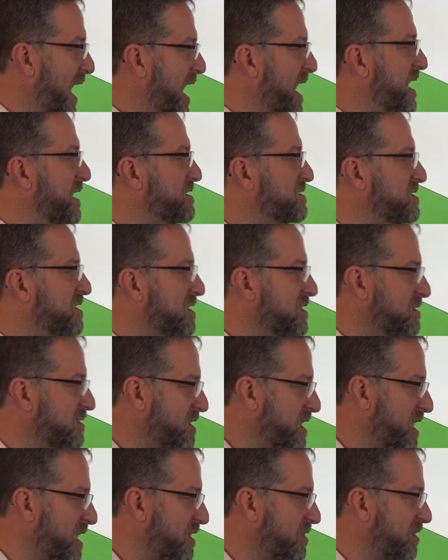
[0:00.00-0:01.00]
a is the
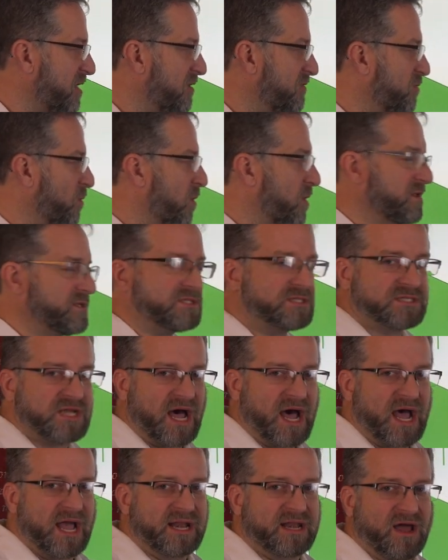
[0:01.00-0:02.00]
length of one
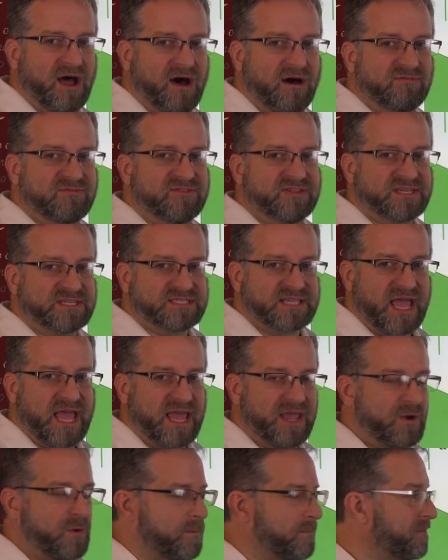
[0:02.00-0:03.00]
side of this
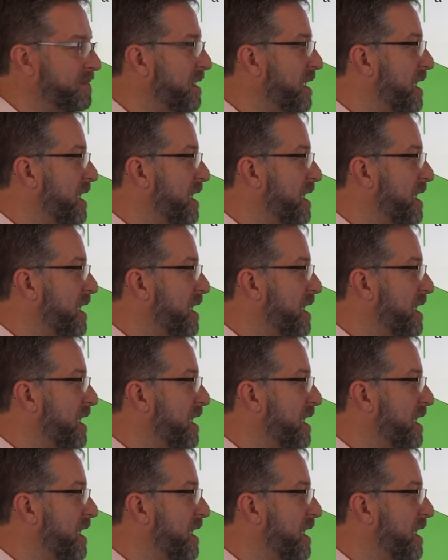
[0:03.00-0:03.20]
angle.